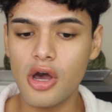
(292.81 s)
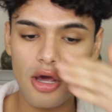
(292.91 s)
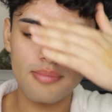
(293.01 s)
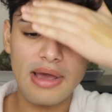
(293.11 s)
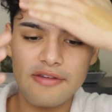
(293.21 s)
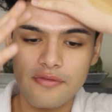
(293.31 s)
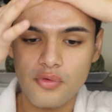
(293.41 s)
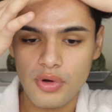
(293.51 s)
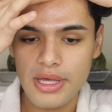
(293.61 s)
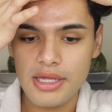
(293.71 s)
on my
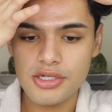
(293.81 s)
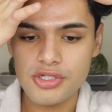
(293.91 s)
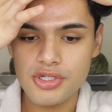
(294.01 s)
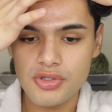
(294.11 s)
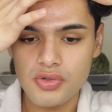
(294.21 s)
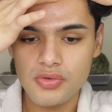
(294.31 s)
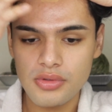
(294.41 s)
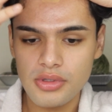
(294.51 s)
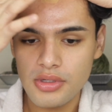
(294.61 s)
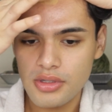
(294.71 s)
forehead too,
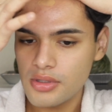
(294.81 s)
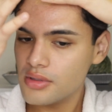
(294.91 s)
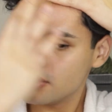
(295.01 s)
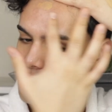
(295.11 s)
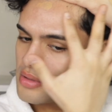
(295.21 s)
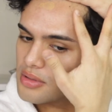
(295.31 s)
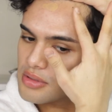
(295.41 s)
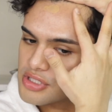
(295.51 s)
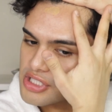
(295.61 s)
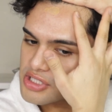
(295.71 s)

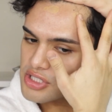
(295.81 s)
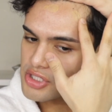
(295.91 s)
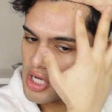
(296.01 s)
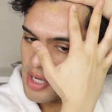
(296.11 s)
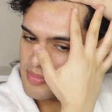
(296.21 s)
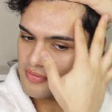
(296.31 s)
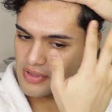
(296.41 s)
just the top of